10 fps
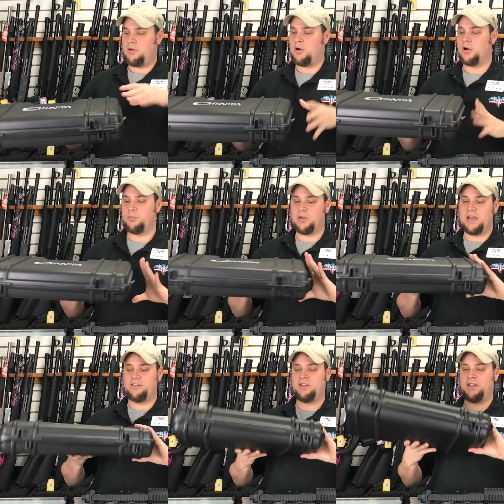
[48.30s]
hard
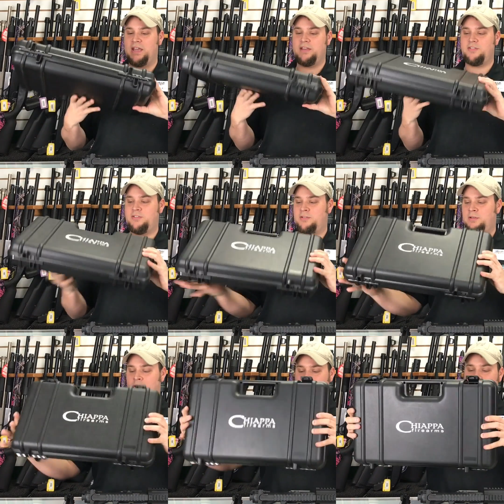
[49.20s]
plastic case,
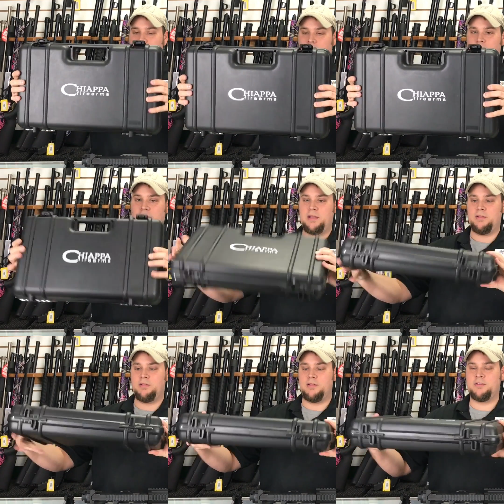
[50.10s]

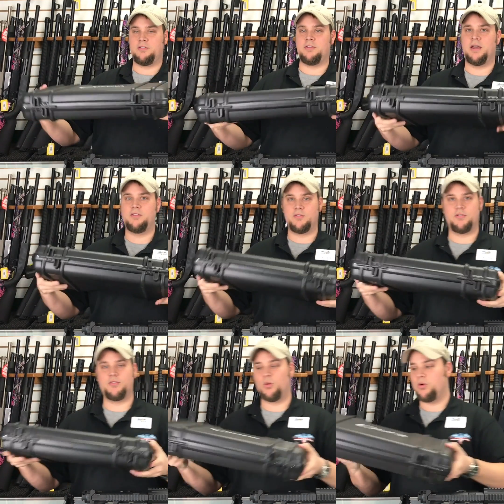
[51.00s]
and this is nice for
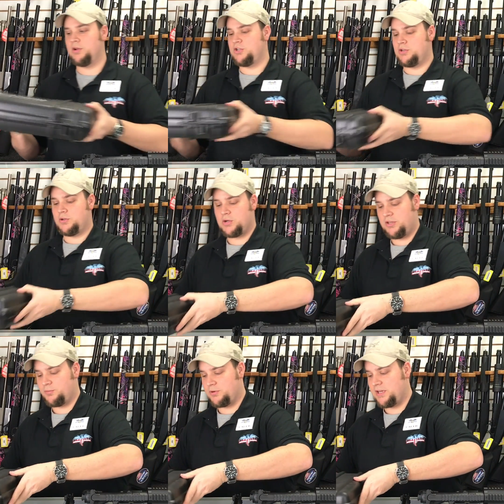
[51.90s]
storage and
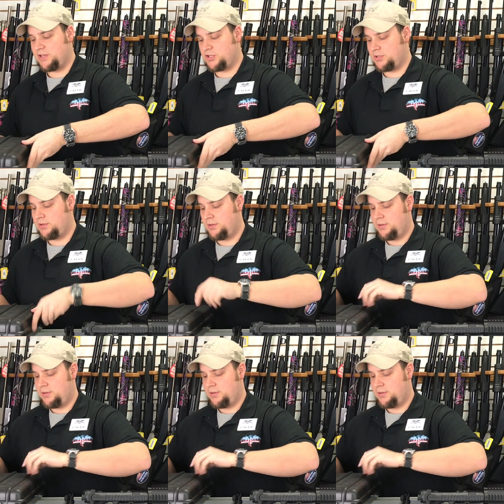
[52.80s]
transportation.